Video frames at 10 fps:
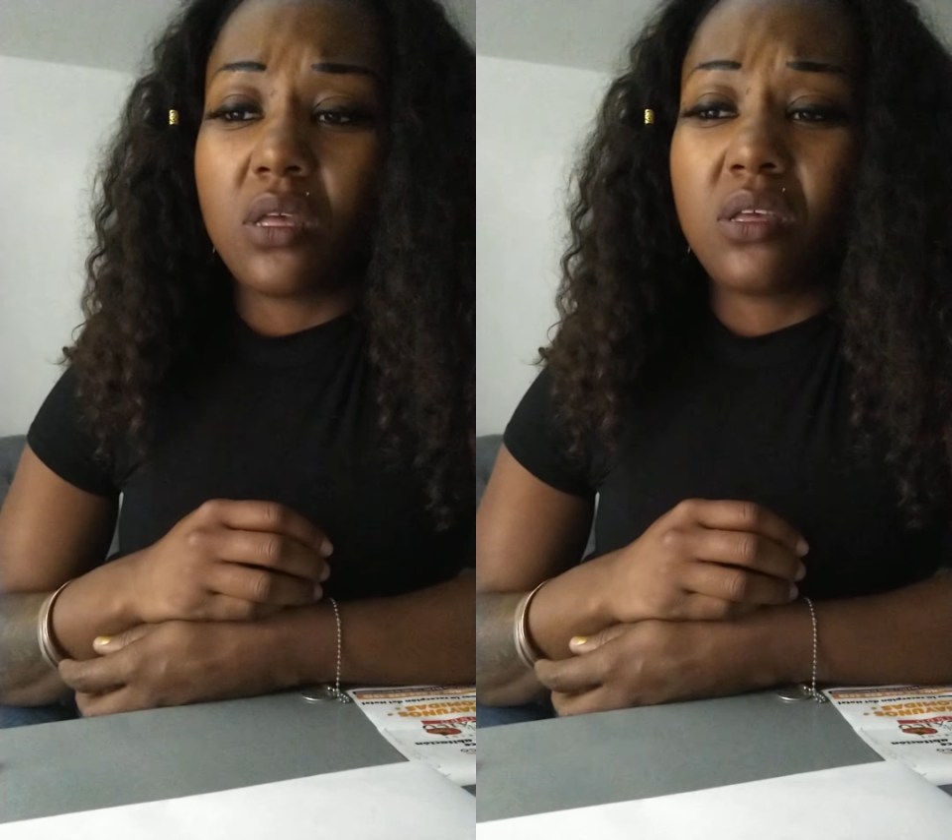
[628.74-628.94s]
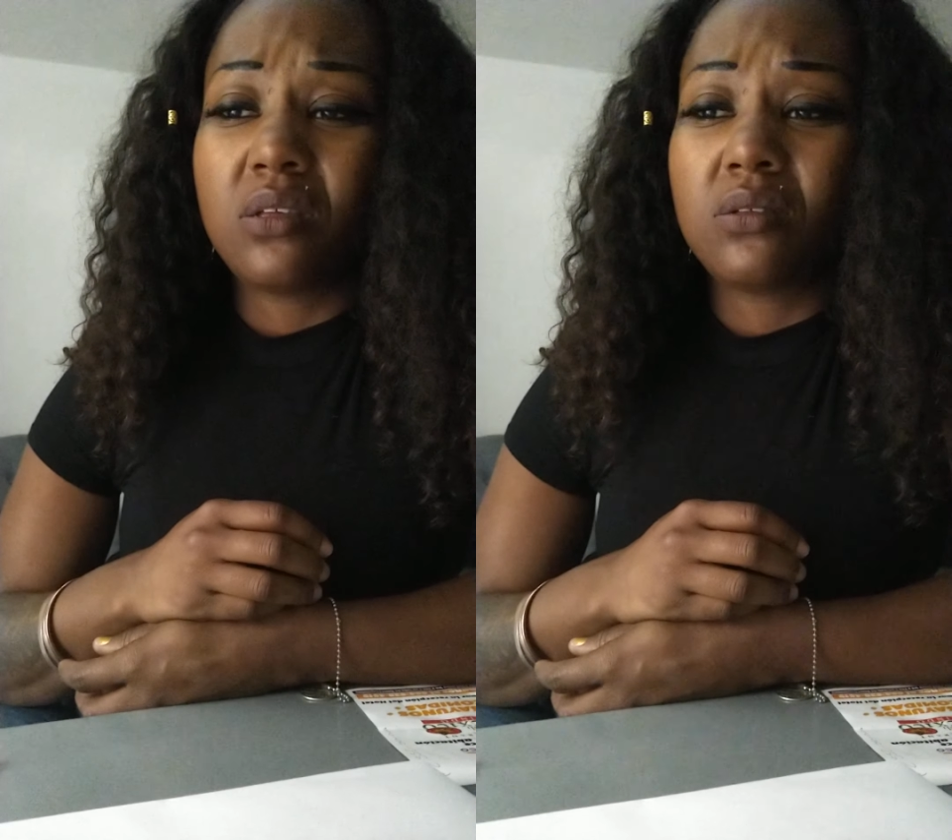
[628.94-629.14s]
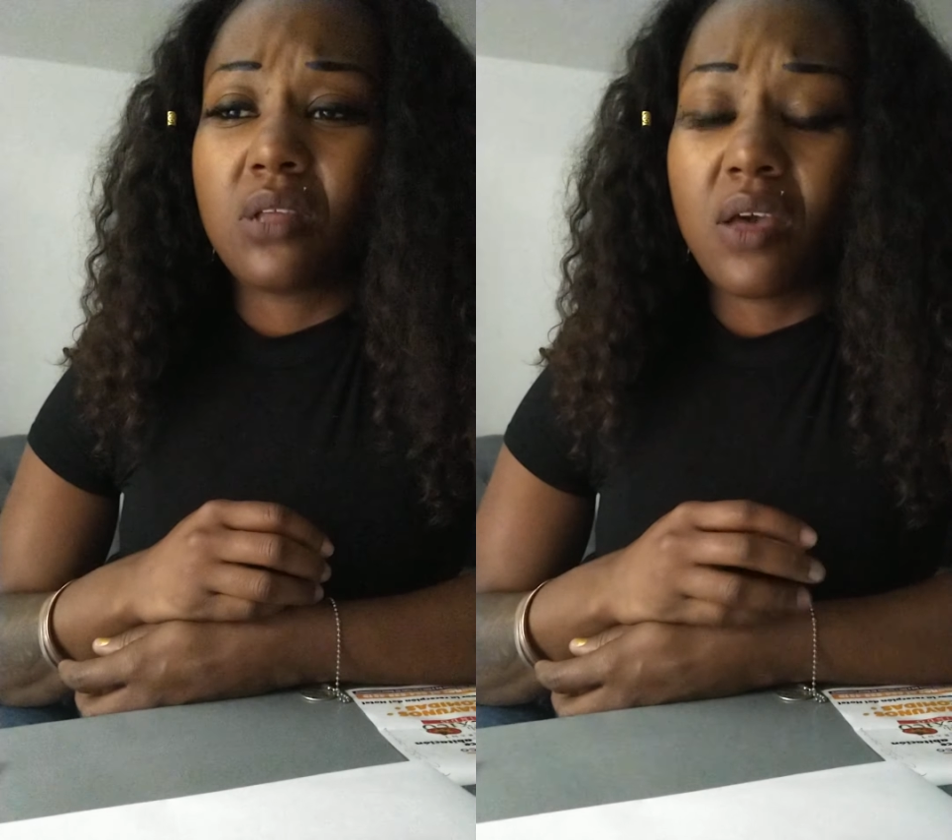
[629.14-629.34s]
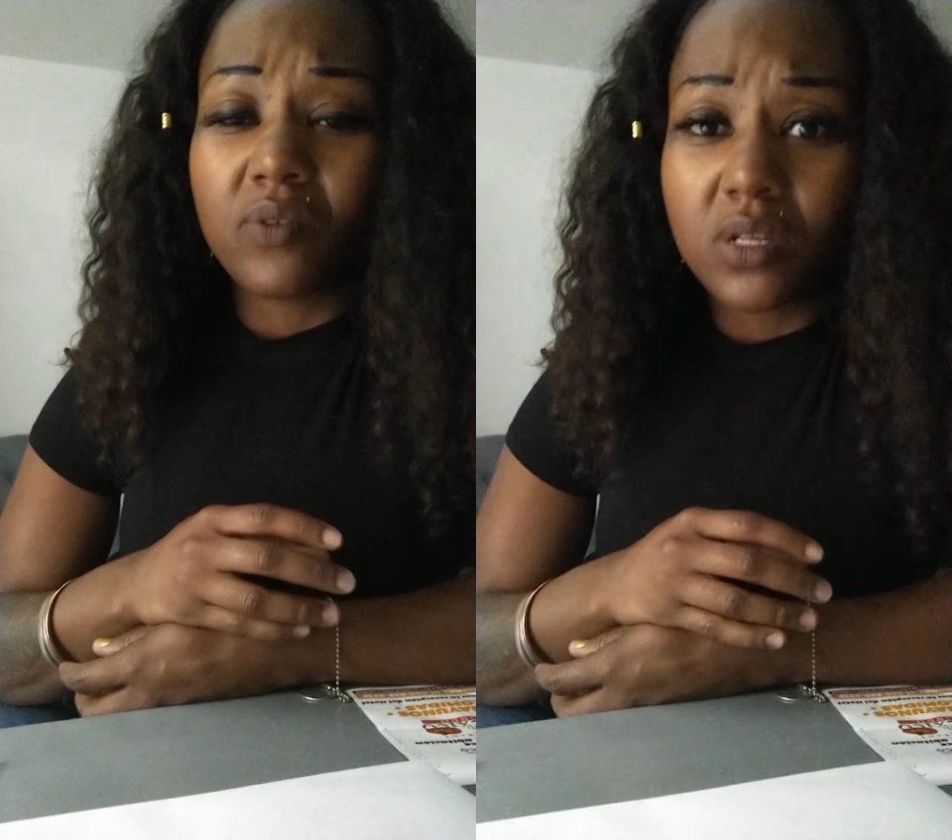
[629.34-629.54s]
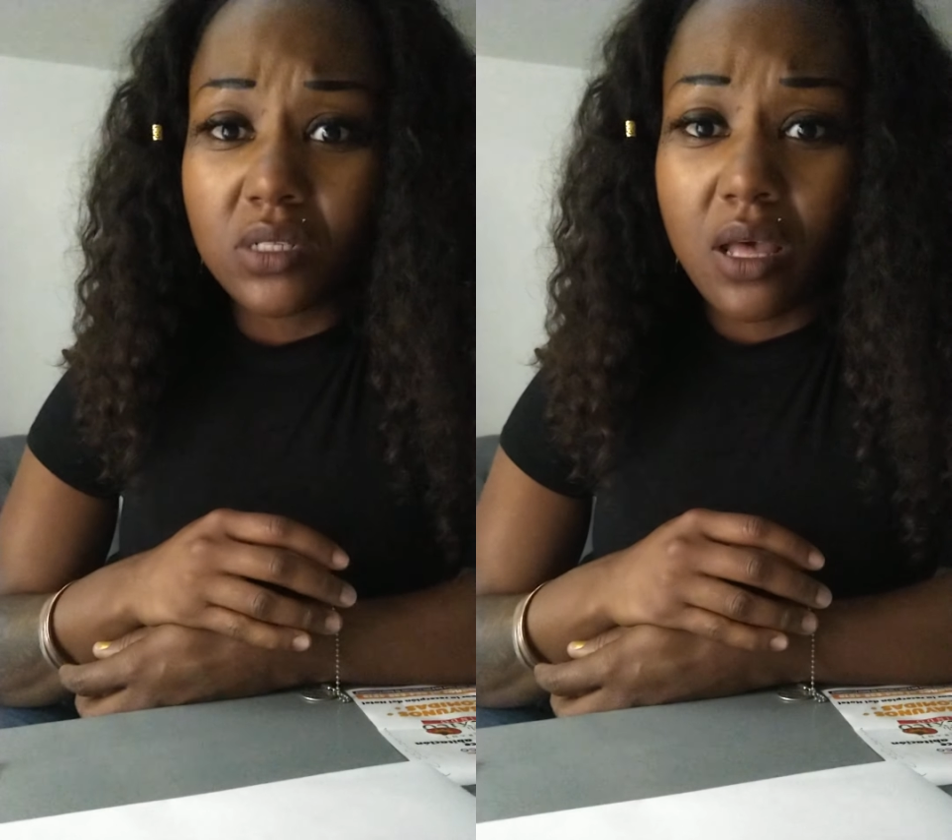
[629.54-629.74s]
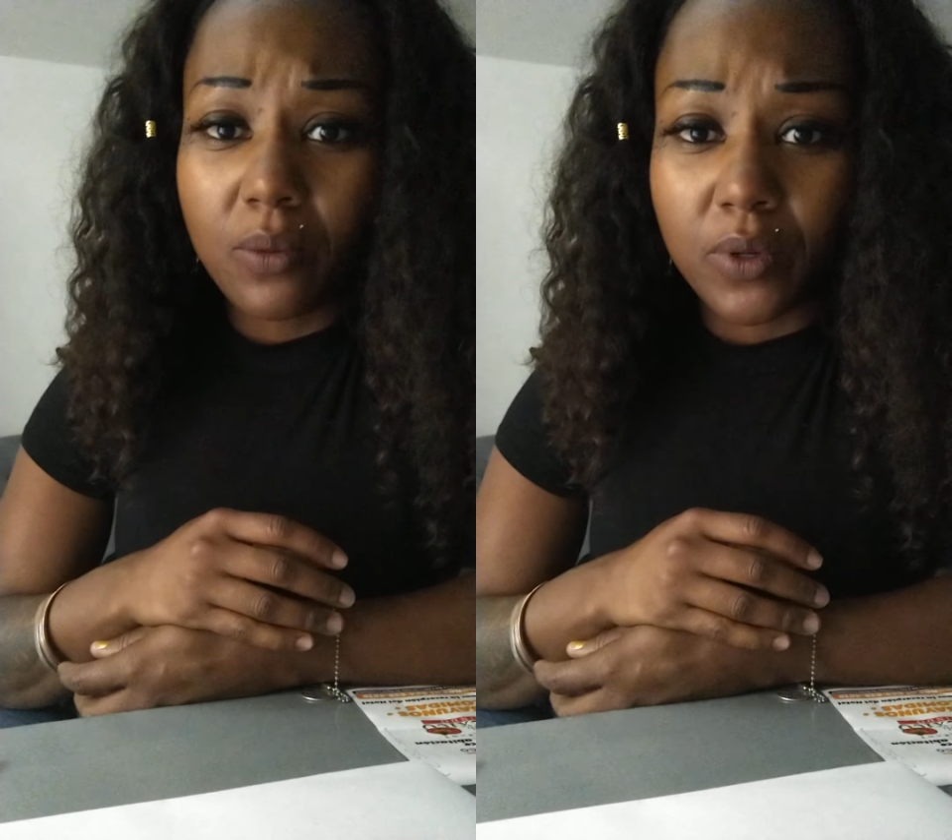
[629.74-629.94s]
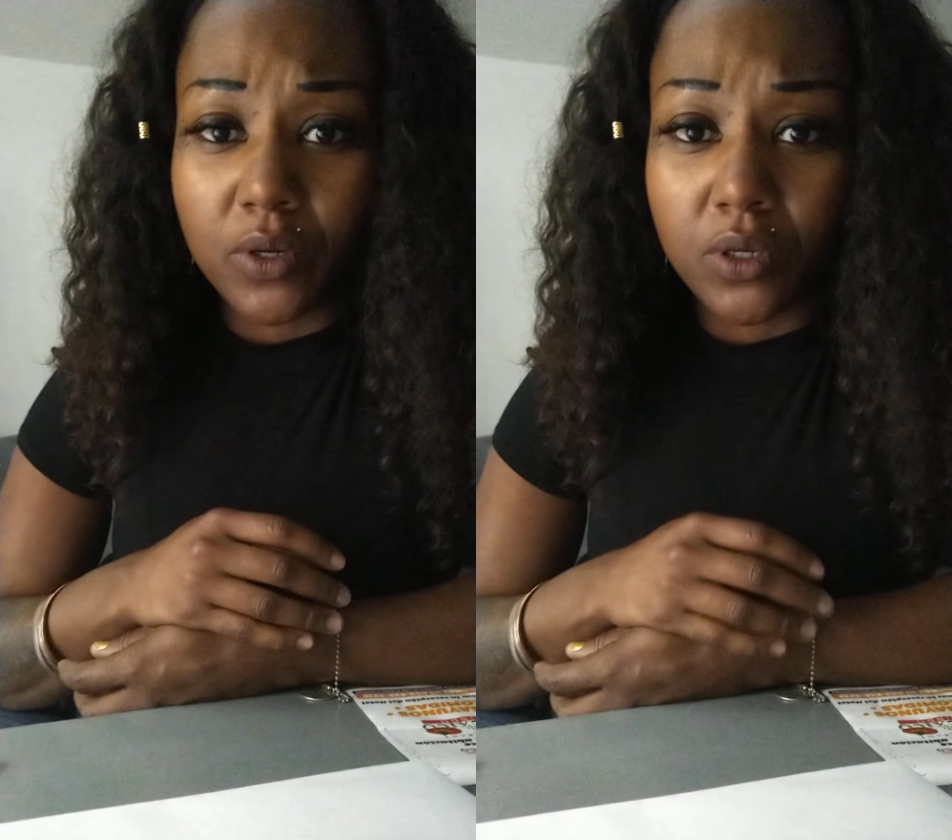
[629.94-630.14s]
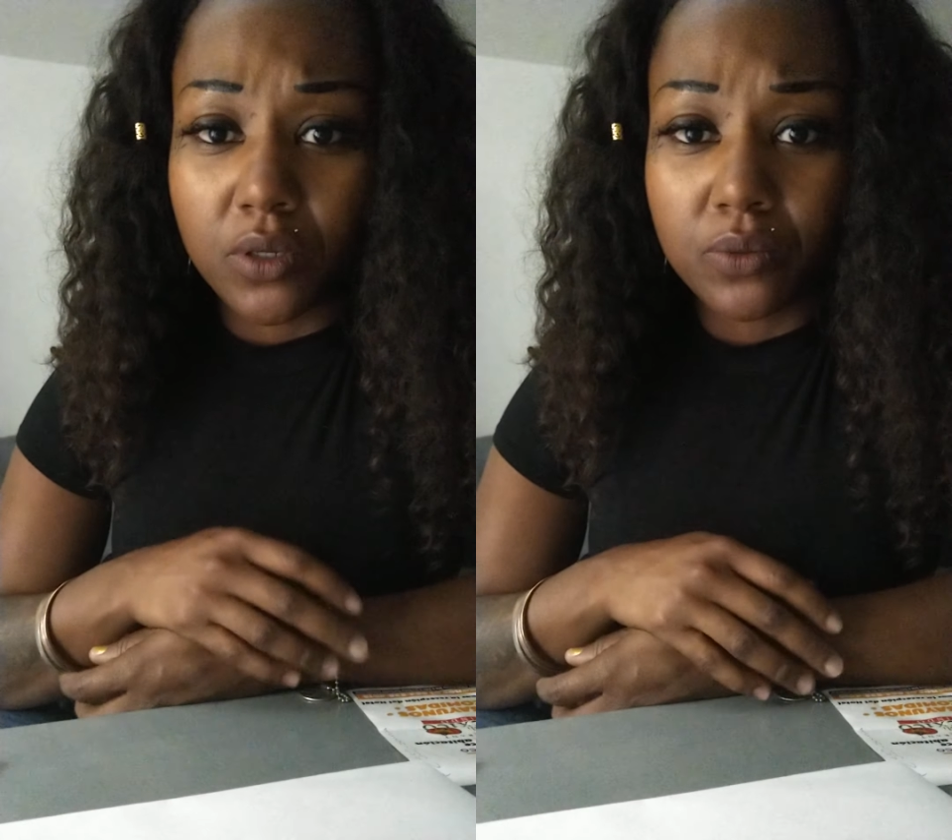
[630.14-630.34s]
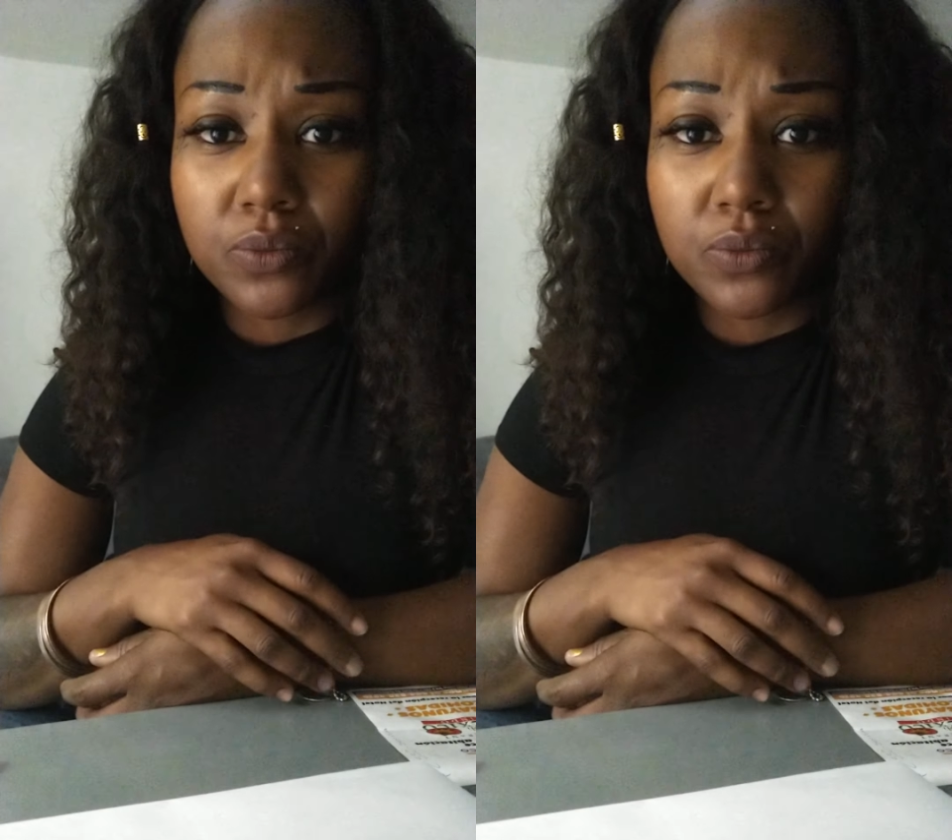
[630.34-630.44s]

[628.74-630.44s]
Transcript: and have a good time here,